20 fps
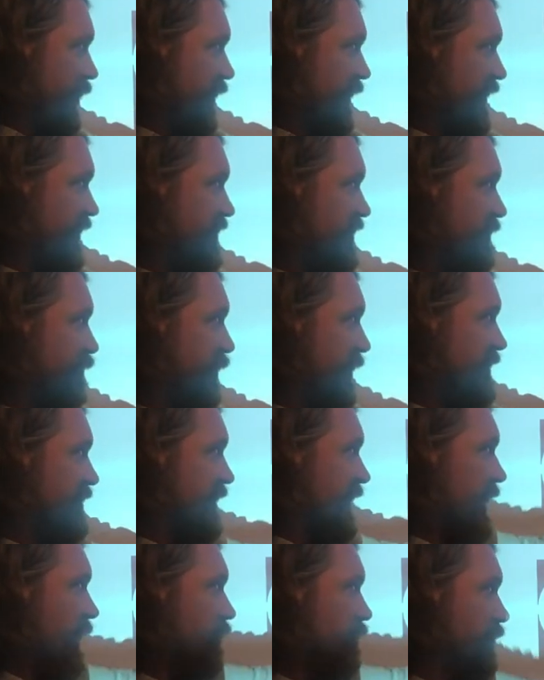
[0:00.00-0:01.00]
it spits
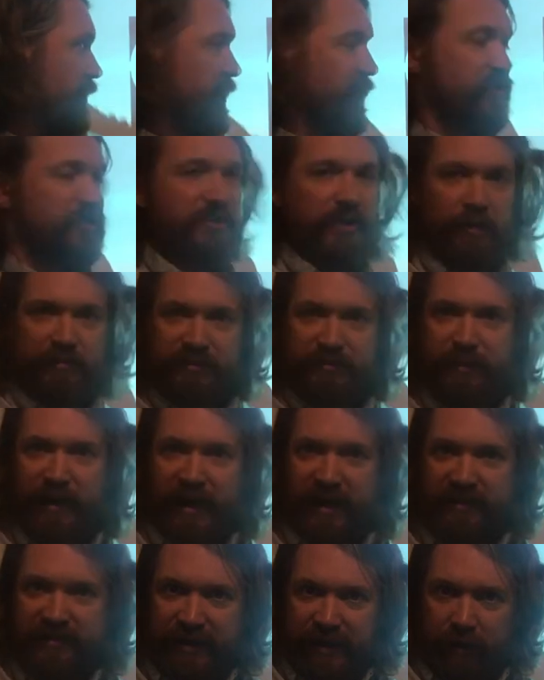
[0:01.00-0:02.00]
it out and jumps
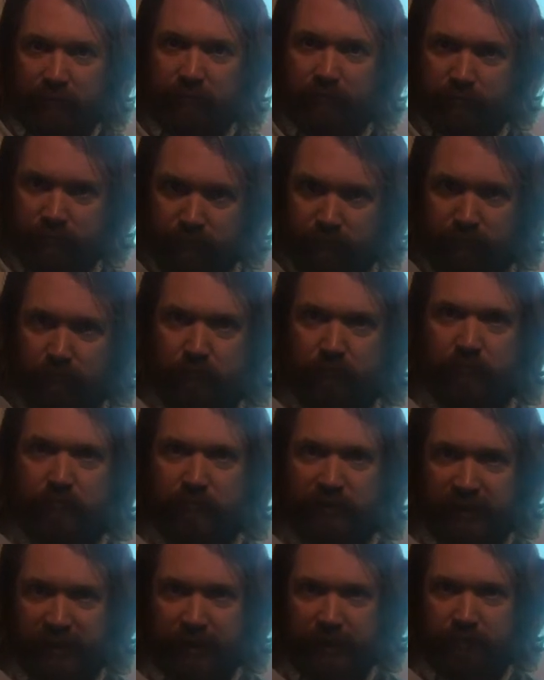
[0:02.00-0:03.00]
back down.
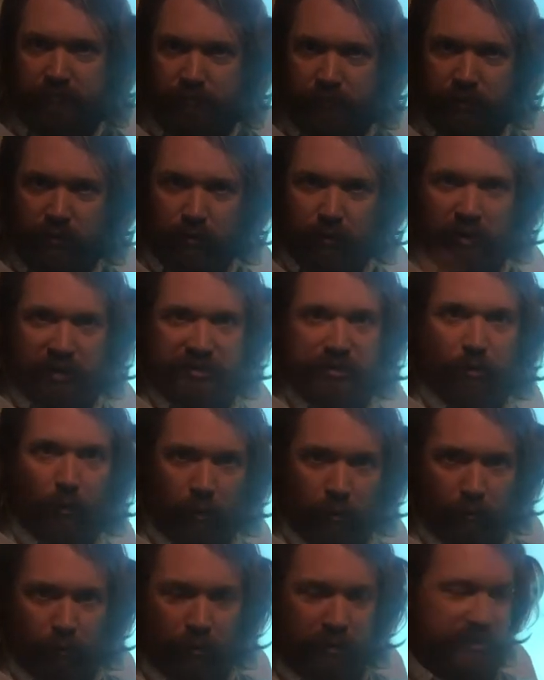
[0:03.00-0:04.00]
Okay, we're gonna watch it
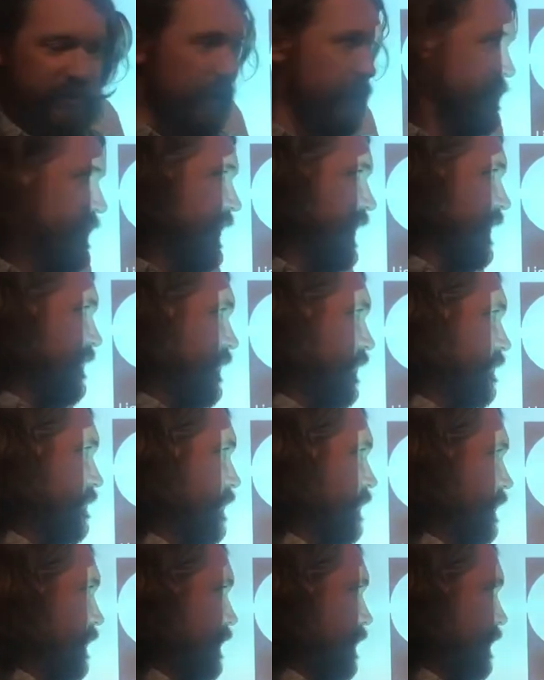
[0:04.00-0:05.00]
one more time together.
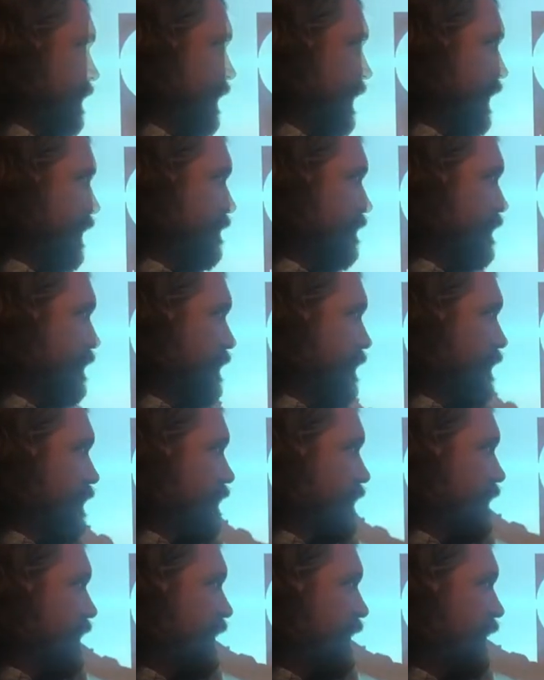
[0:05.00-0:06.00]
Okay,
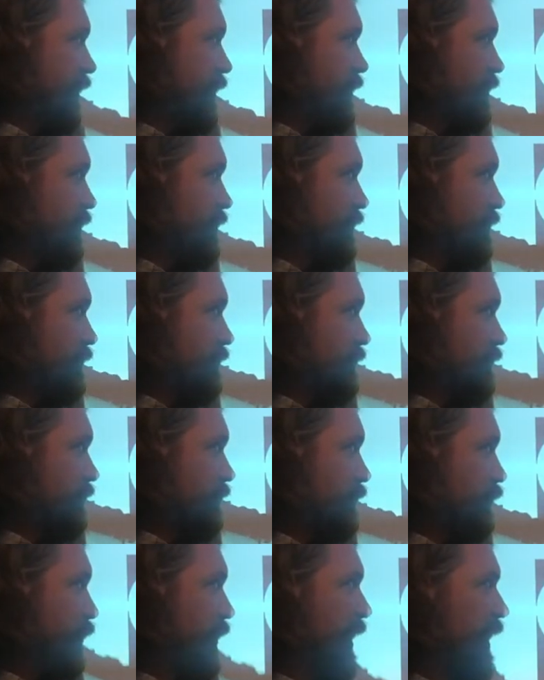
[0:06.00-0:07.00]
here
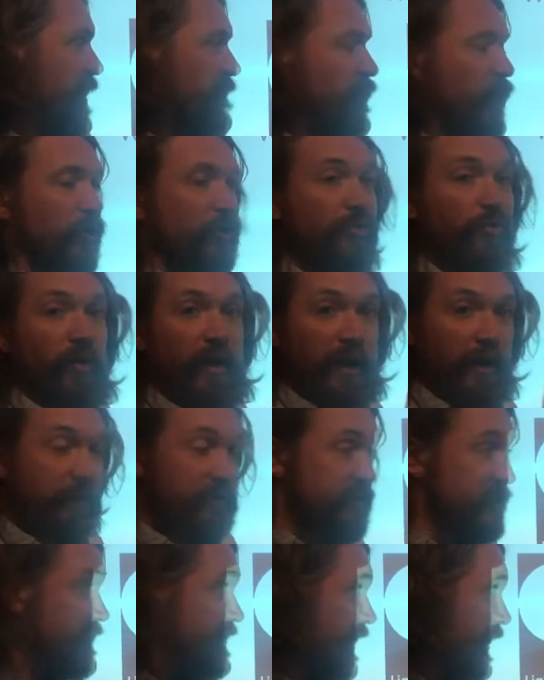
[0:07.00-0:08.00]
we have our
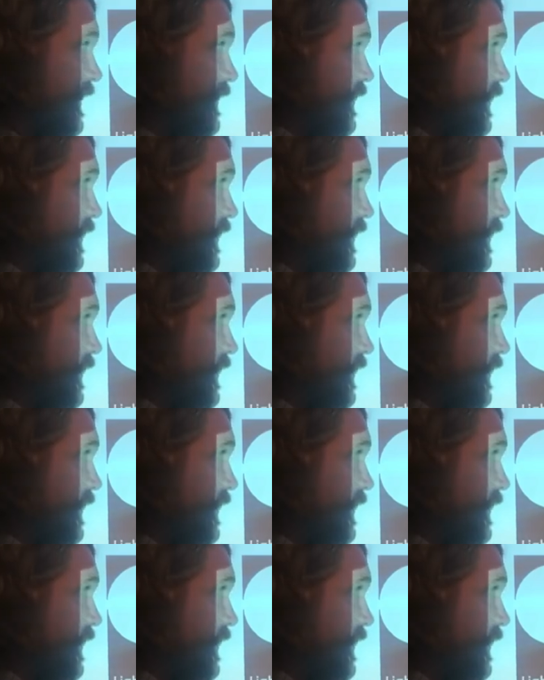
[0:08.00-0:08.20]
ground state